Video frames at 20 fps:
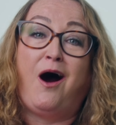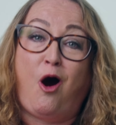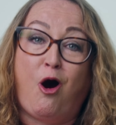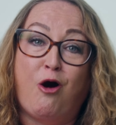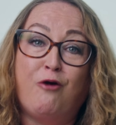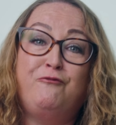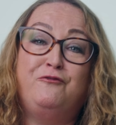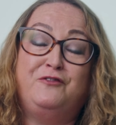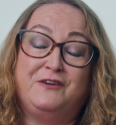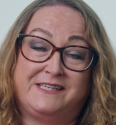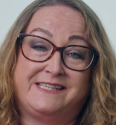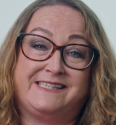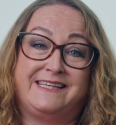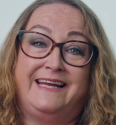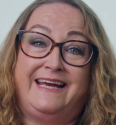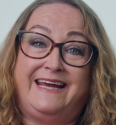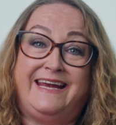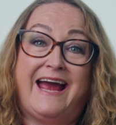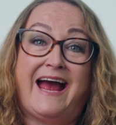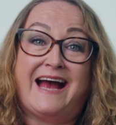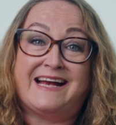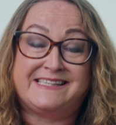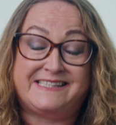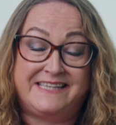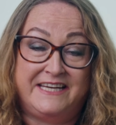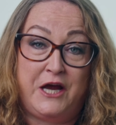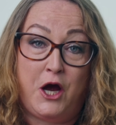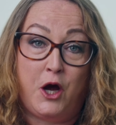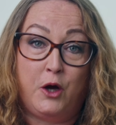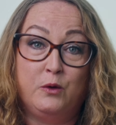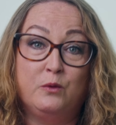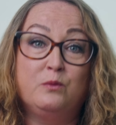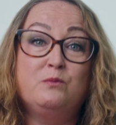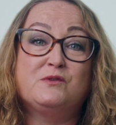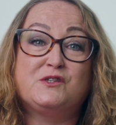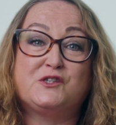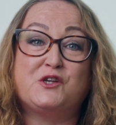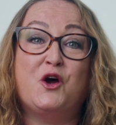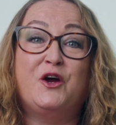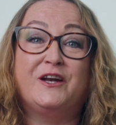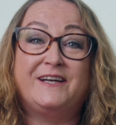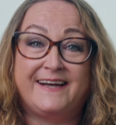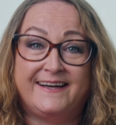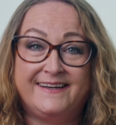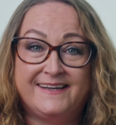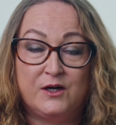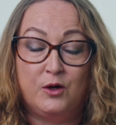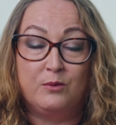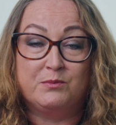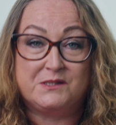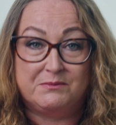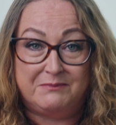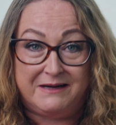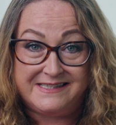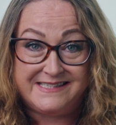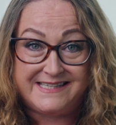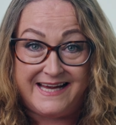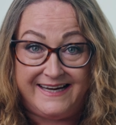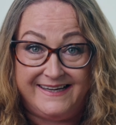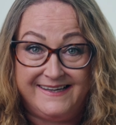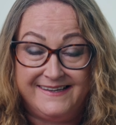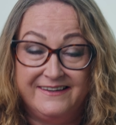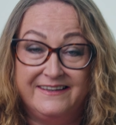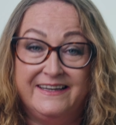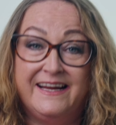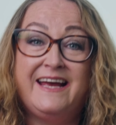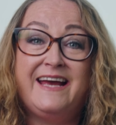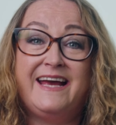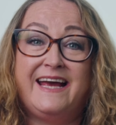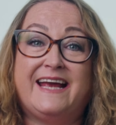Obviously, SEO, search engine optimization,